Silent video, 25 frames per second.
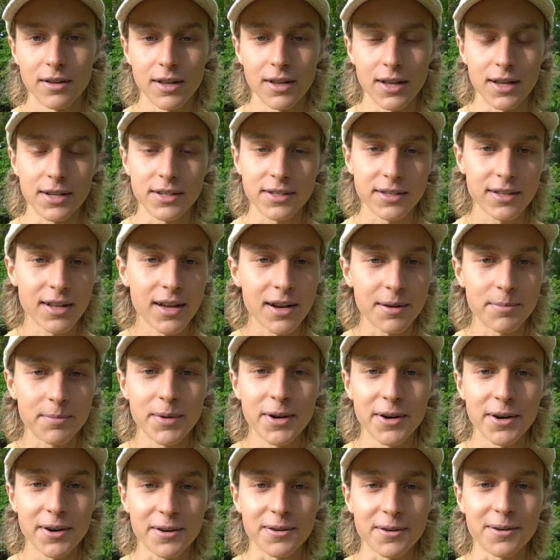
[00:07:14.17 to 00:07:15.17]
Isn't that a
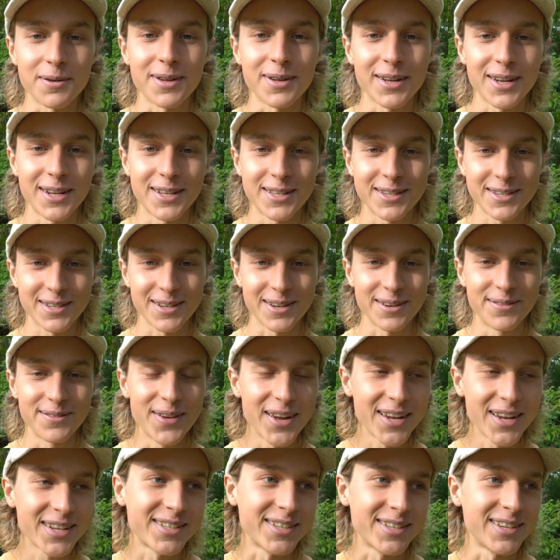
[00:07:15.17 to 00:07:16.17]
miracle? It's
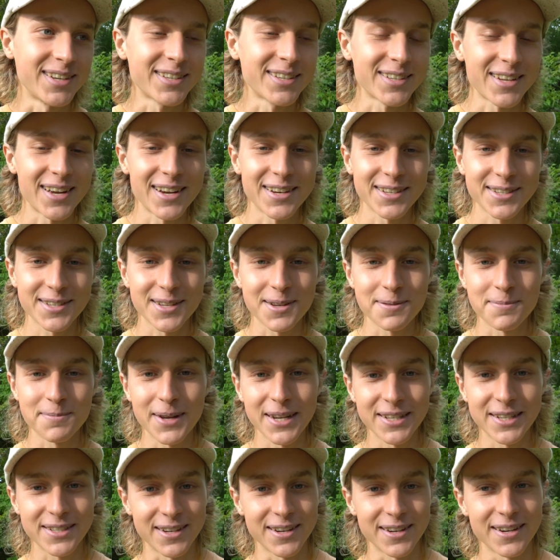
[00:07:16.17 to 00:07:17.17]
amazing. It's honestly
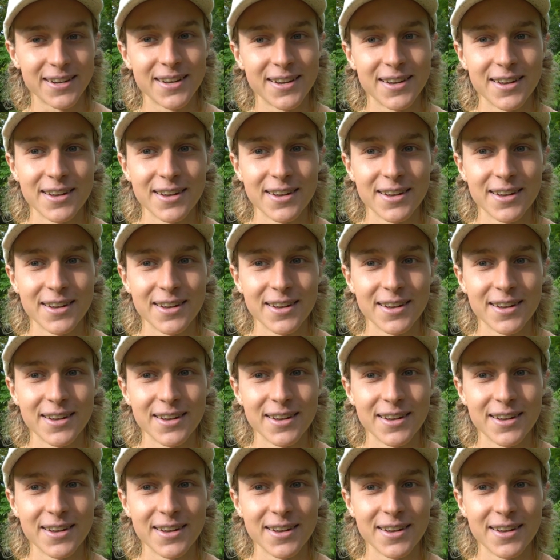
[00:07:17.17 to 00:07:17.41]
amazing.